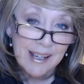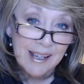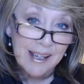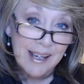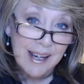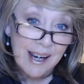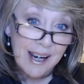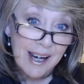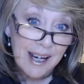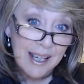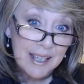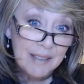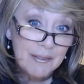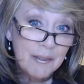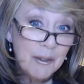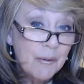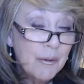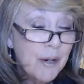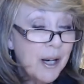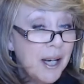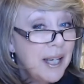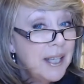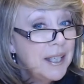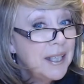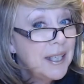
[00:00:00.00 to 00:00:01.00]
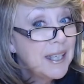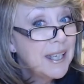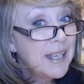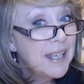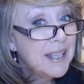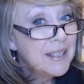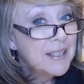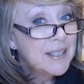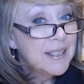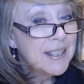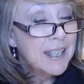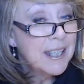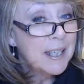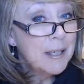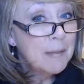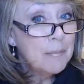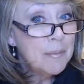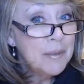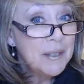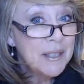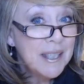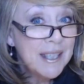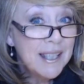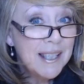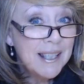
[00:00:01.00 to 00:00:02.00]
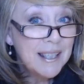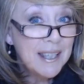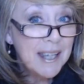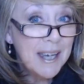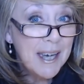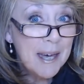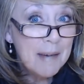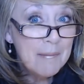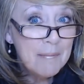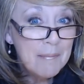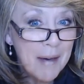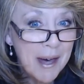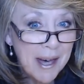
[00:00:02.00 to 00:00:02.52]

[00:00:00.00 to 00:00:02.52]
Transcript: Hi everyone, it's Ipsy Glam